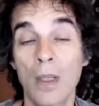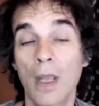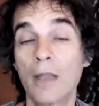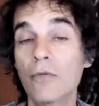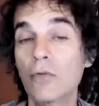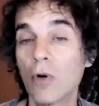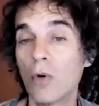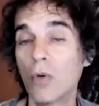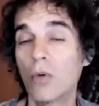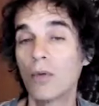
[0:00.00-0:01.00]
And
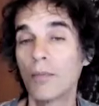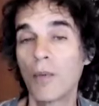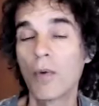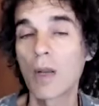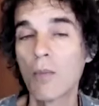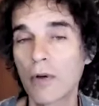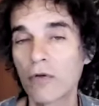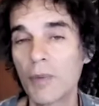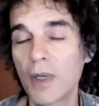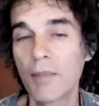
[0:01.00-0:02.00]
so, but what I want to
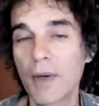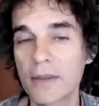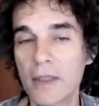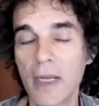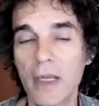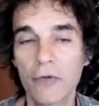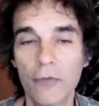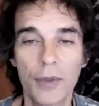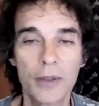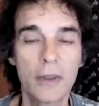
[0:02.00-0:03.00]
speak about today is
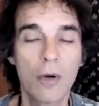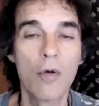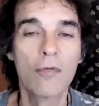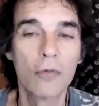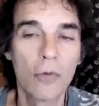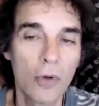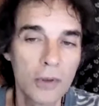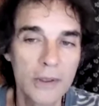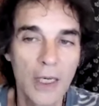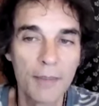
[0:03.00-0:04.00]
what the overall
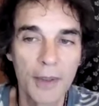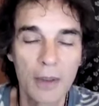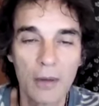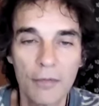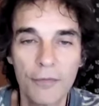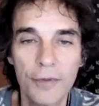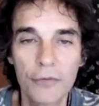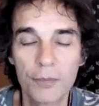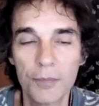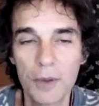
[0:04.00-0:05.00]
topic of
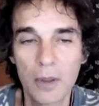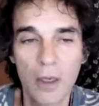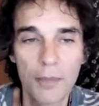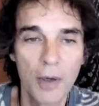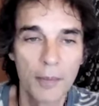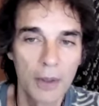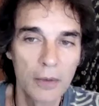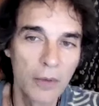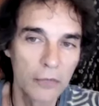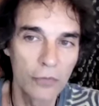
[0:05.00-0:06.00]
this upcoming
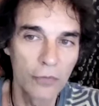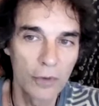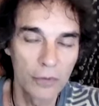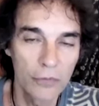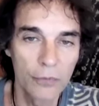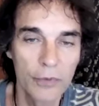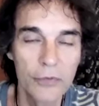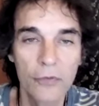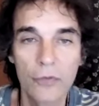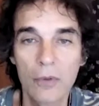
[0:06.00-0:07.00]
intensive is, which
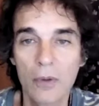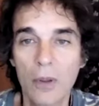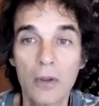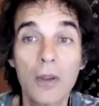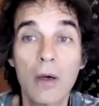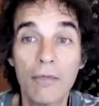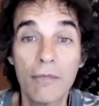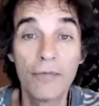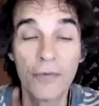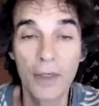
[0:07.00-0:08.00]
is
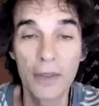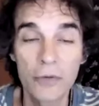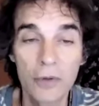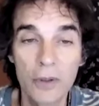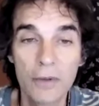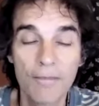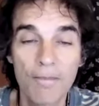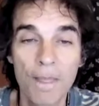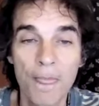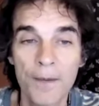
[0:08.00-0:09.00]
love, actually.
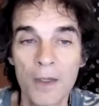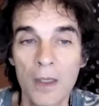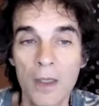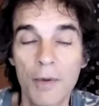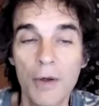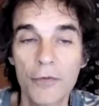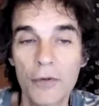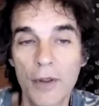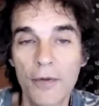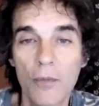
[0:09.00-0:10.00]
Because
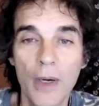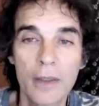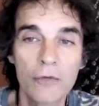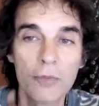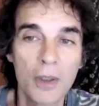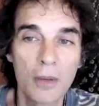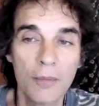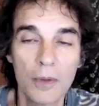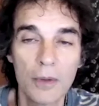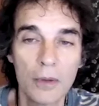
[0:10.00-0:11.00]
another way to speak,
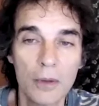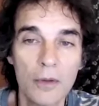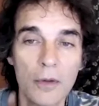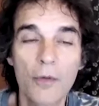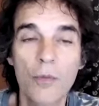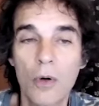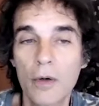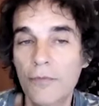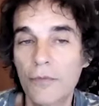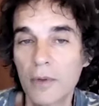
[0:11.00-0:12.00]
another word
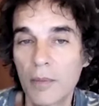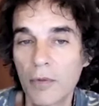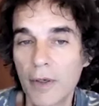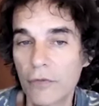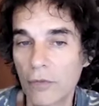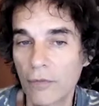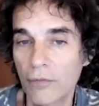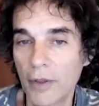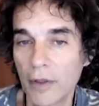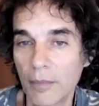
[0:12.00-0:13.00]
for liberation or
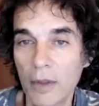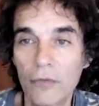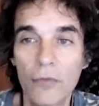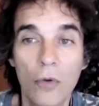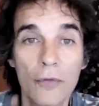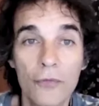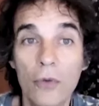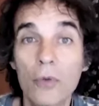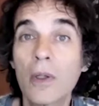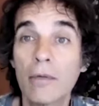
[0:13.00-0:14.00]
freedom is also
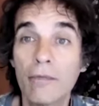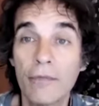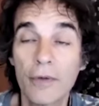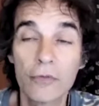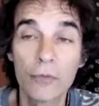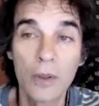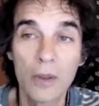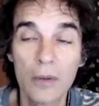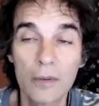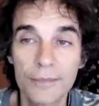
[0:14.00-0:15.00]
love as well.